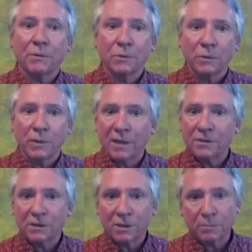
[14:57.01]
who
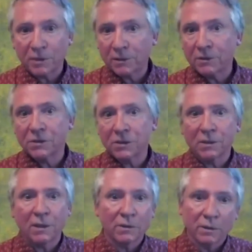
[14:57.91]
has a particular
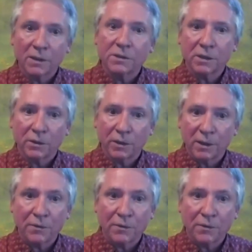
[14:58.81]
skin color, let's say, or an